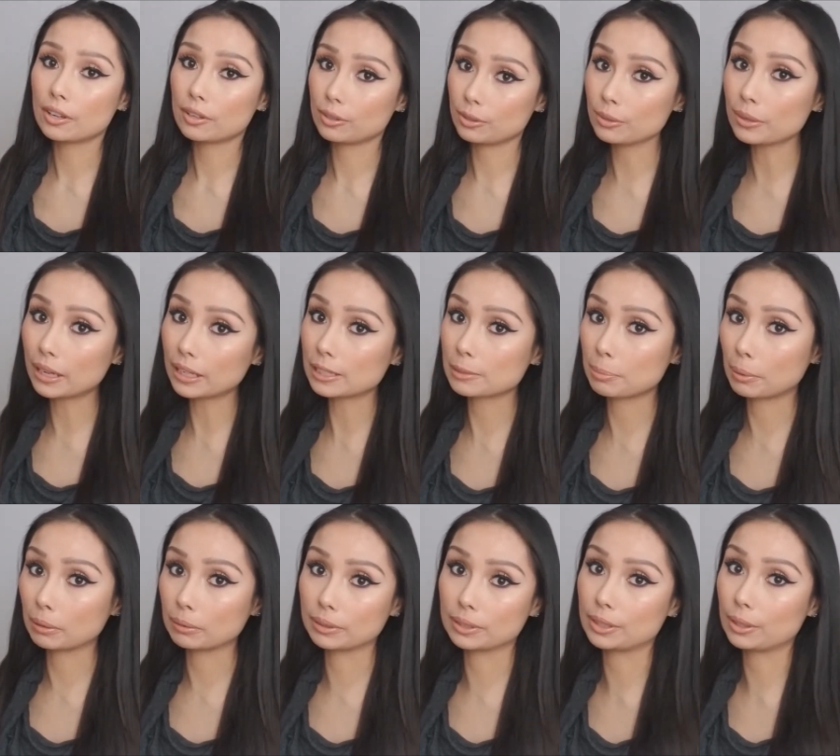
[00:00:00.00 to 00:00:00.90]
You guys
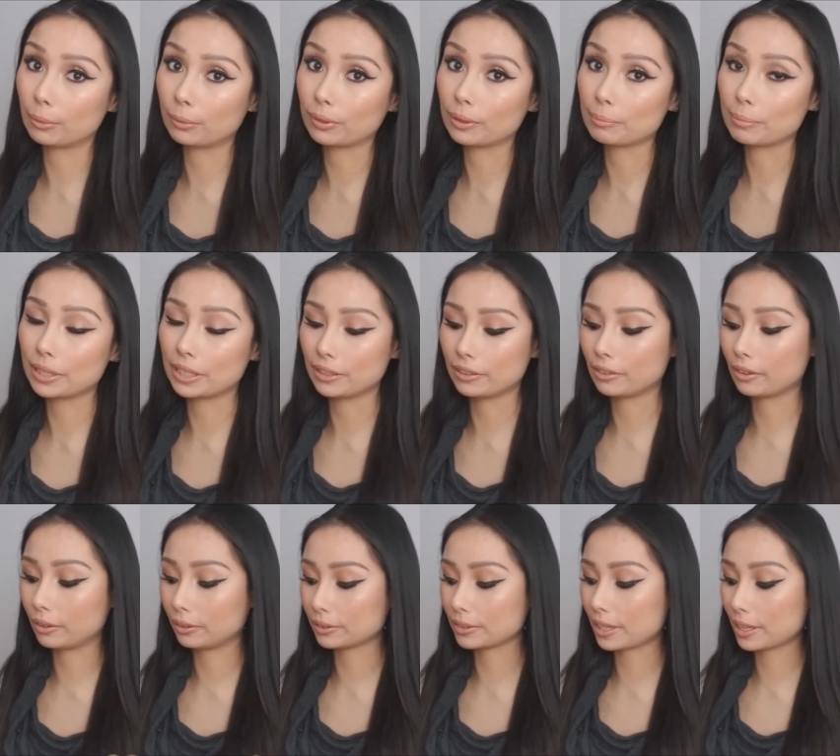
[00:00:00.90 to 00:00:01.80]
probably don't want to be here
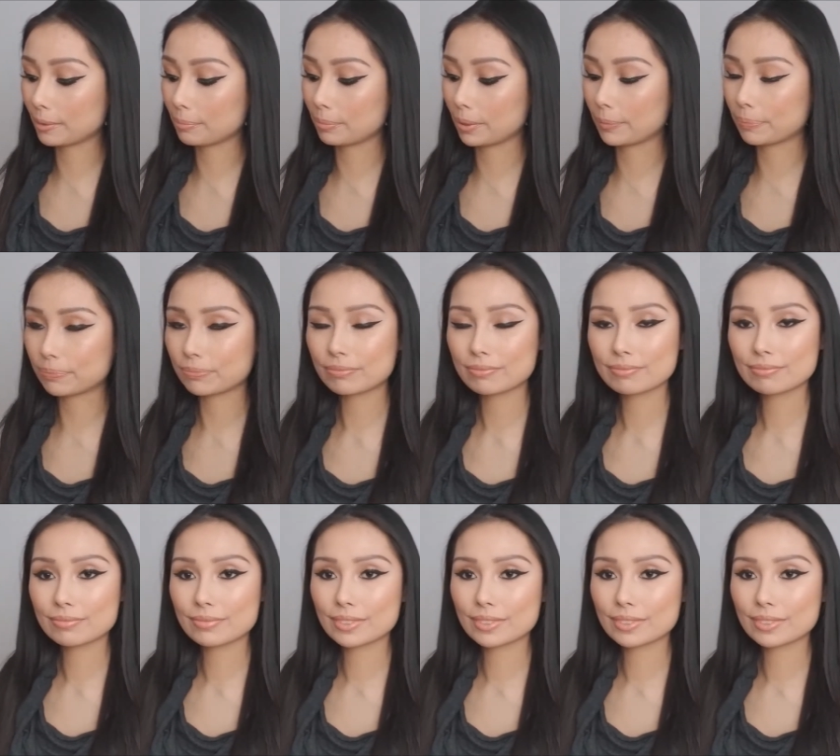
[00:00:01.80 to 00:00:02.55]
all day, but